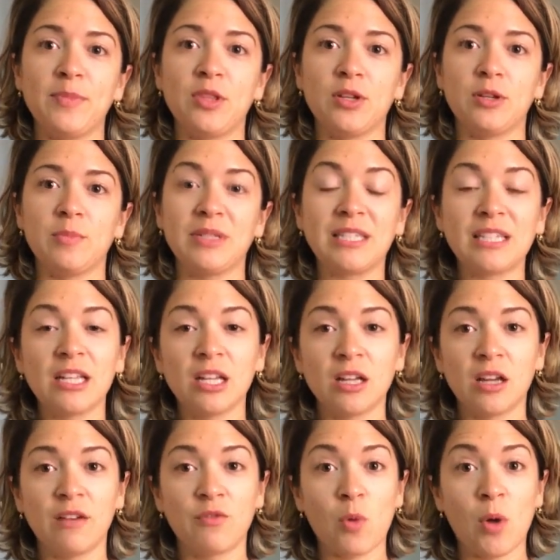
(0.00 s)
the
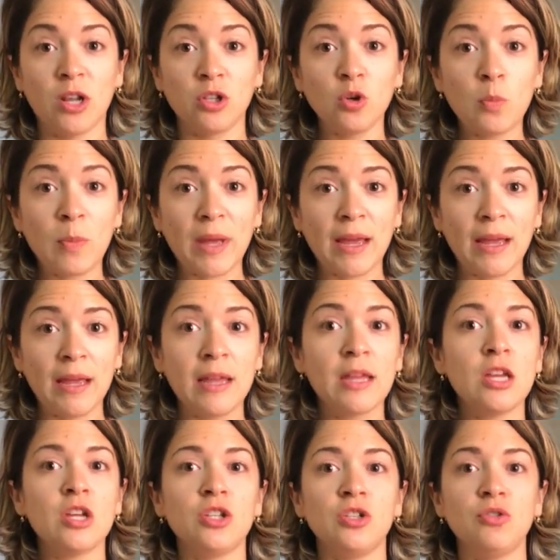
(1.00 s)
Basilica of Guadalupe,
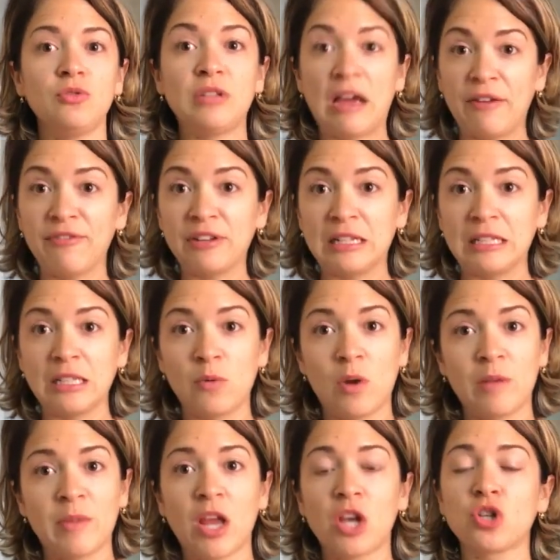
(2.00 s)
you definitely
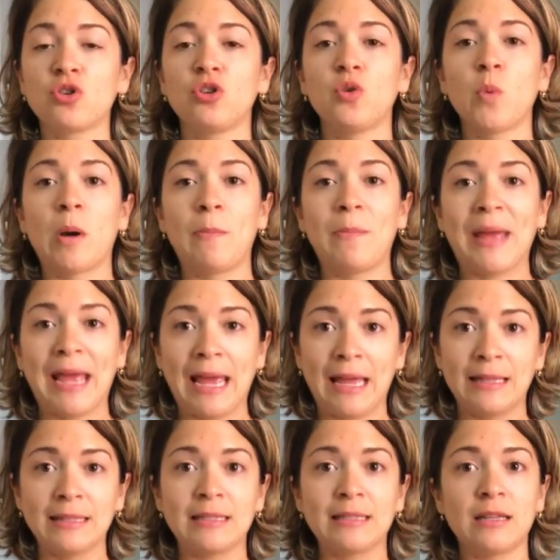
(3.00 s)
want to make sure you wear
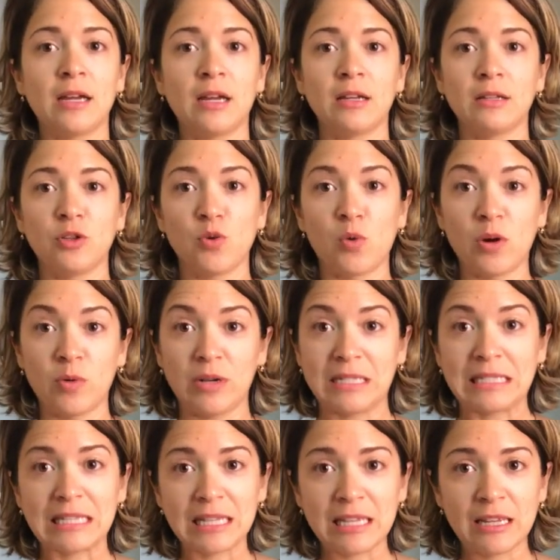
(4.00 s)
pants. You want to wear
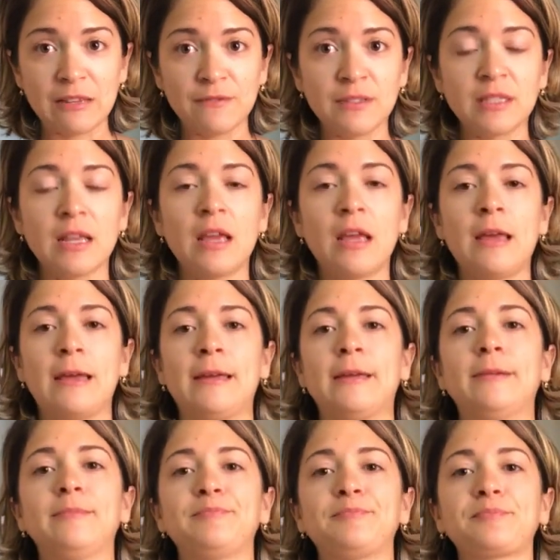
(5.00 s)
sleeves,
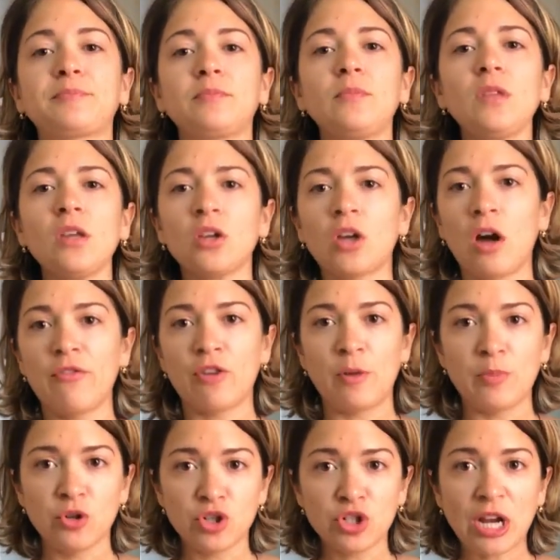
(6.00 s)
cover
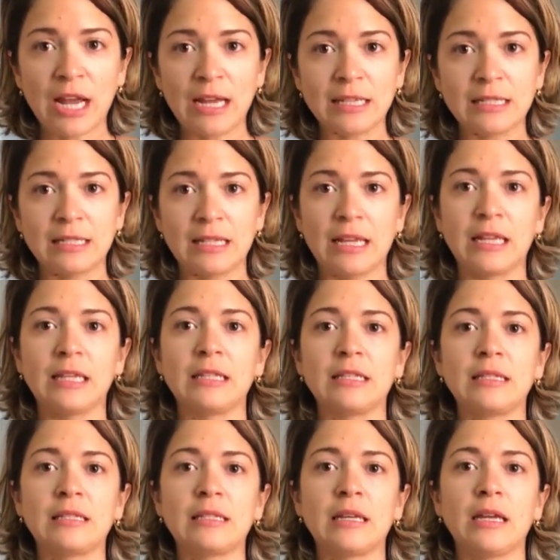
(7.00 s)
up your chest. Like
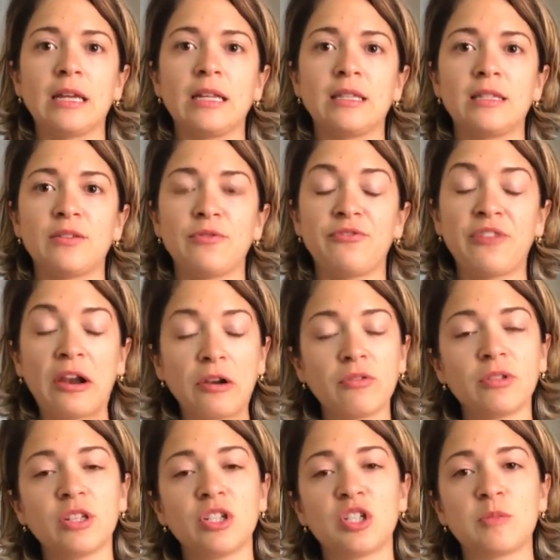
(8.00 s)
it's a
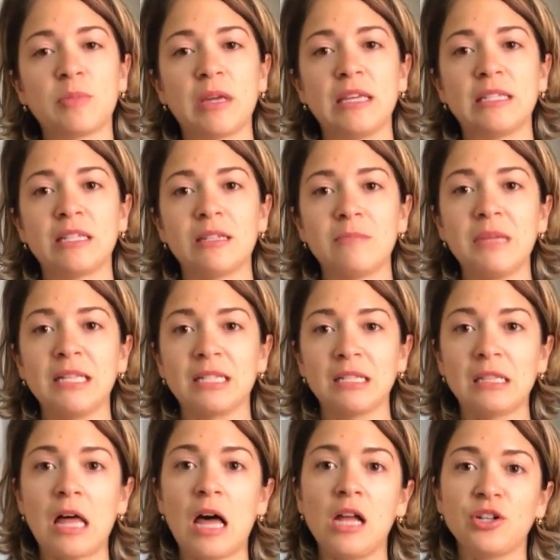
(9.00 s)
very religious place, and it means
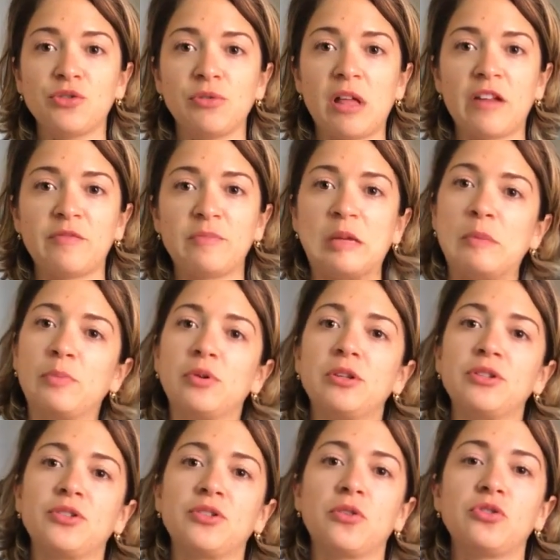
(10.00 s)
a lot to a lot of
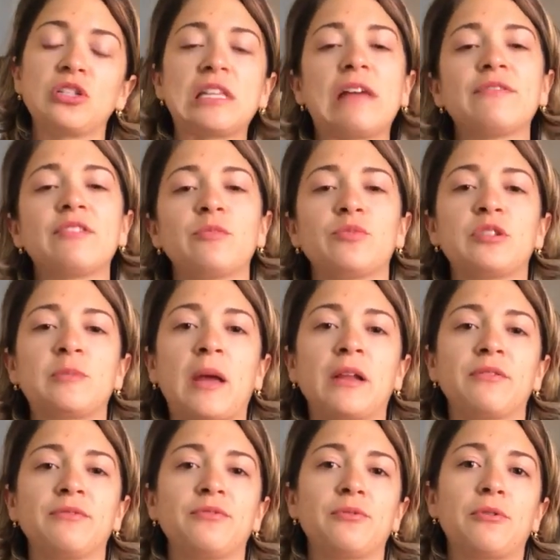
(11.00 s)
people. So just have some
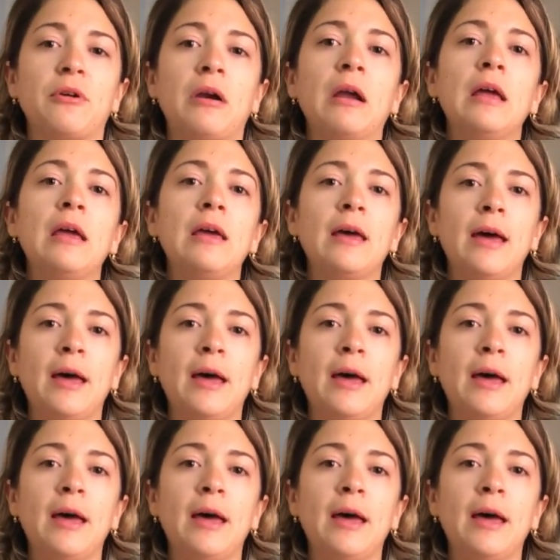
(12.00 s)
respect for